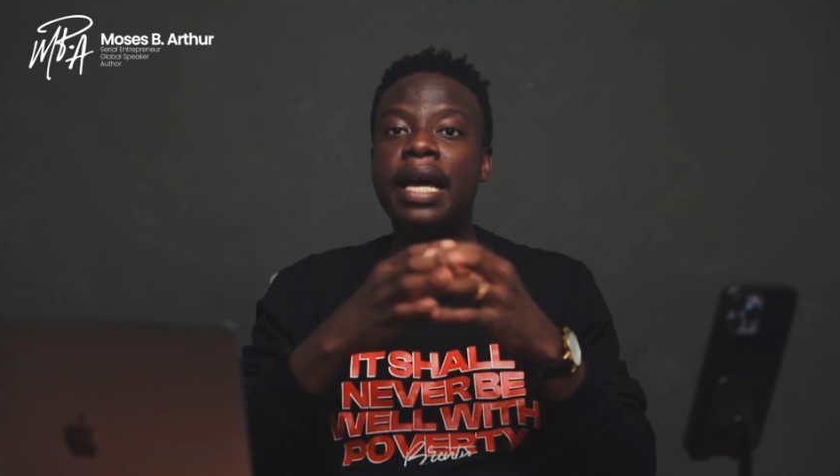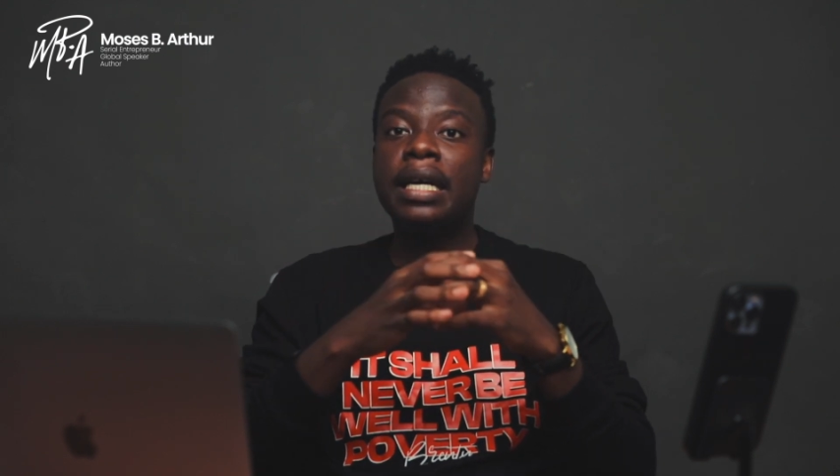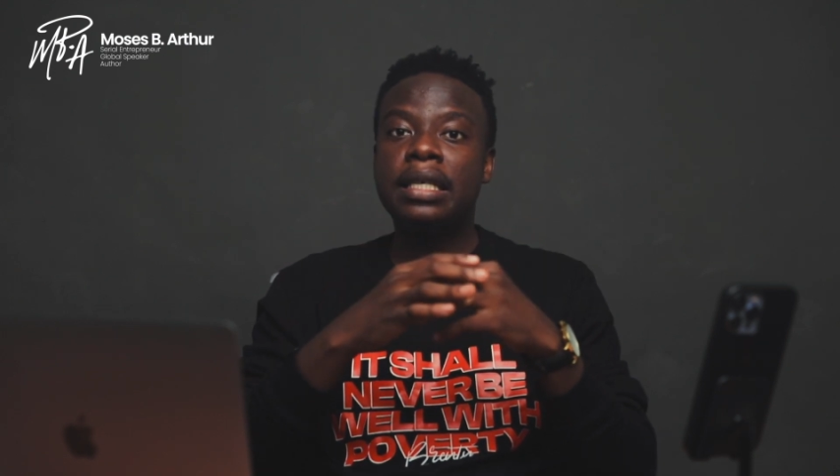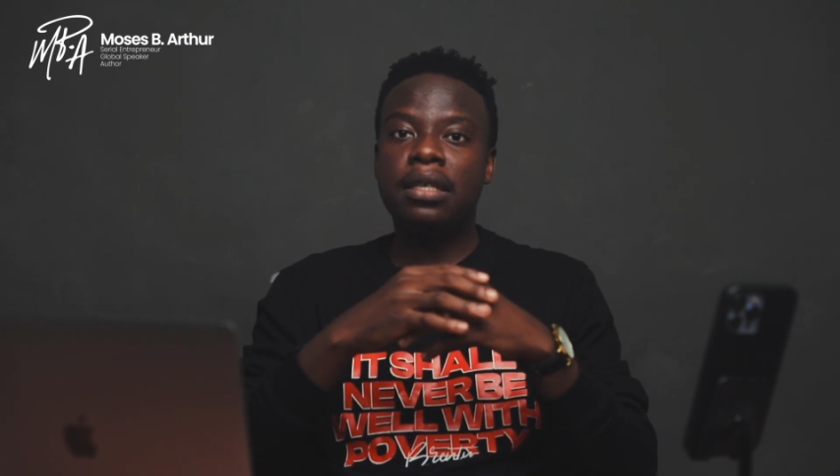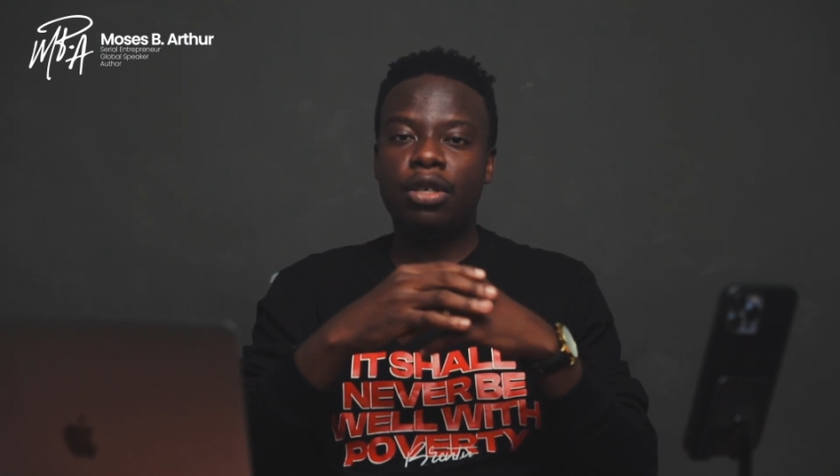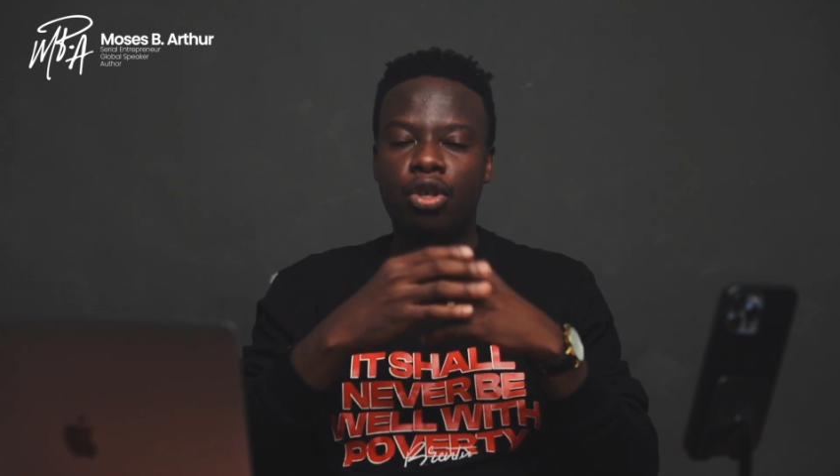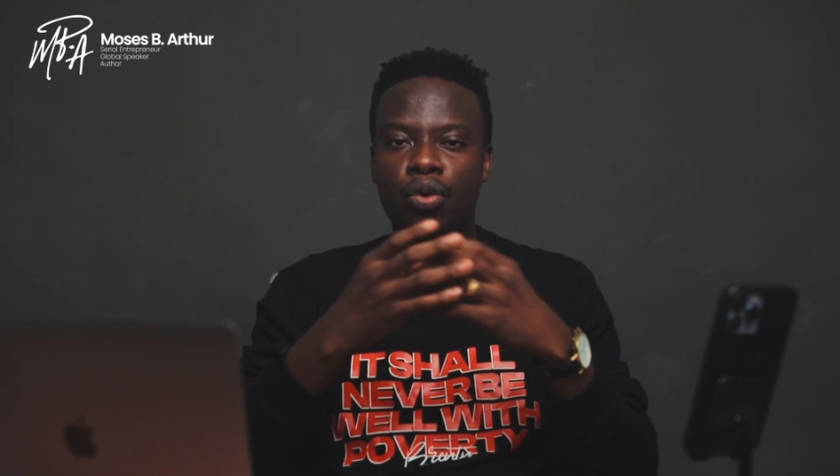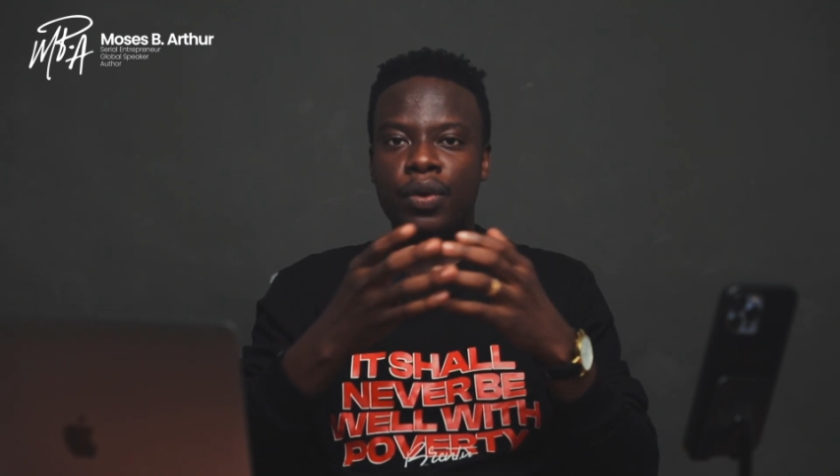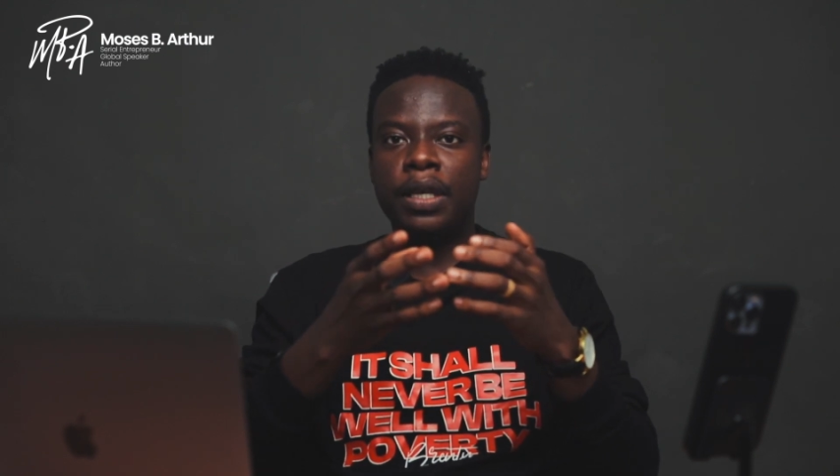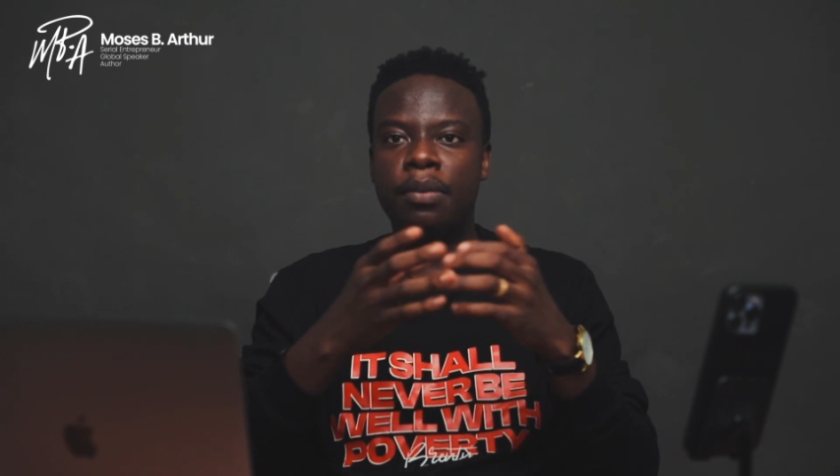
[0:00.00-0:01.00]
ex
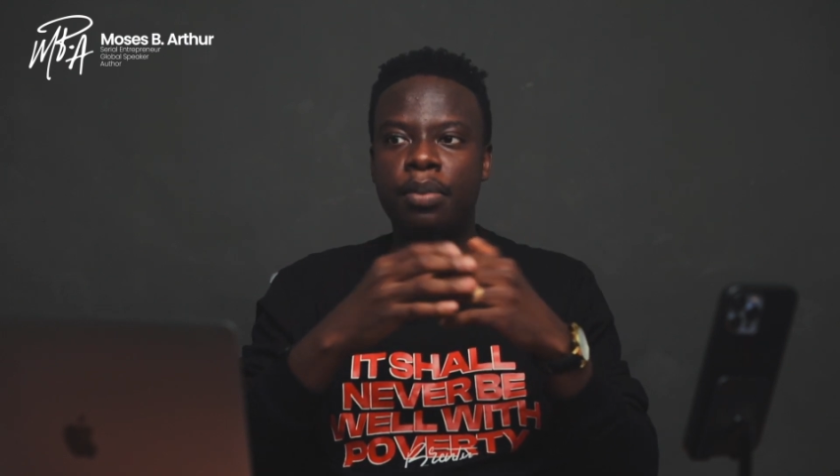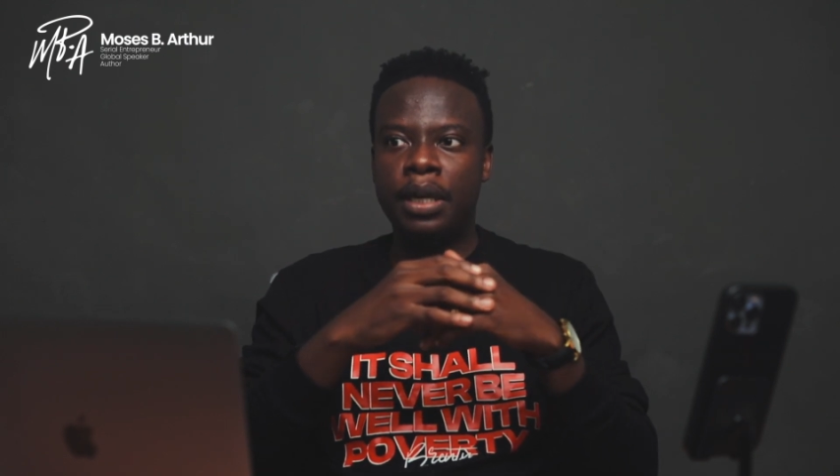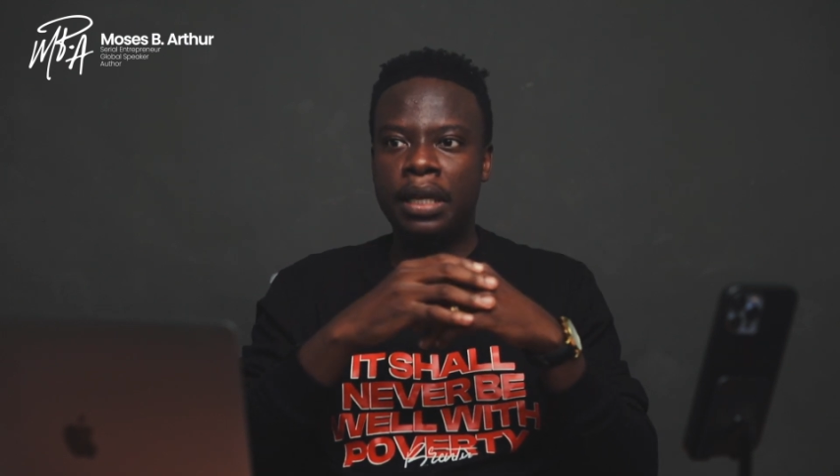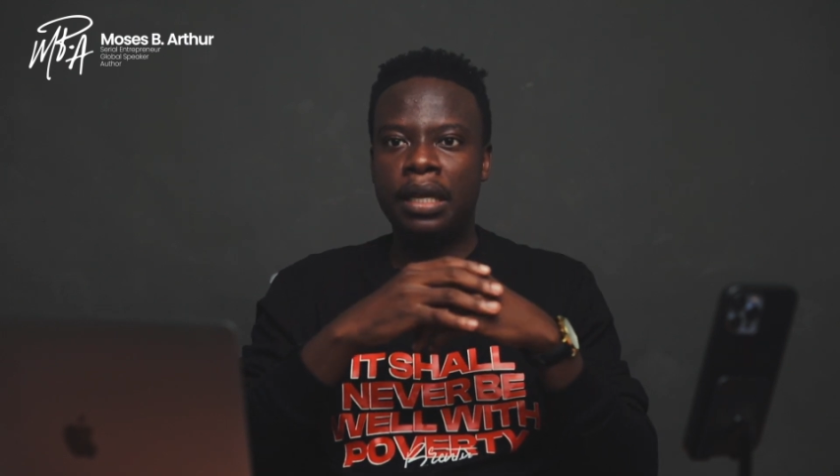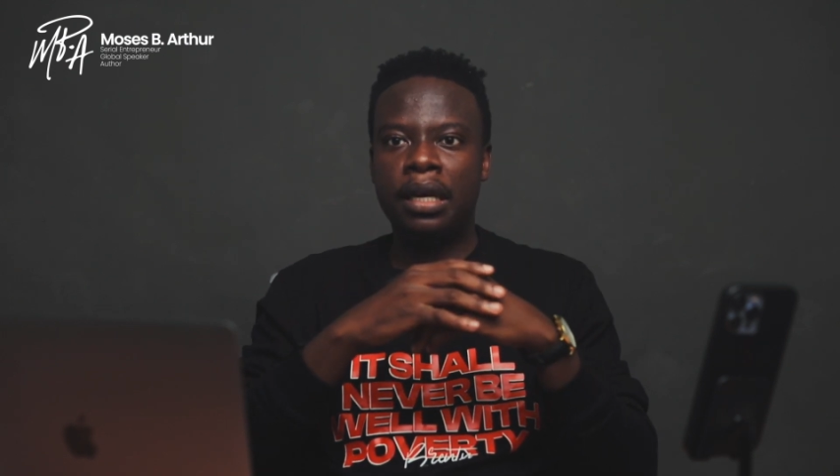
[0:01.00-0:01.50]
shows up in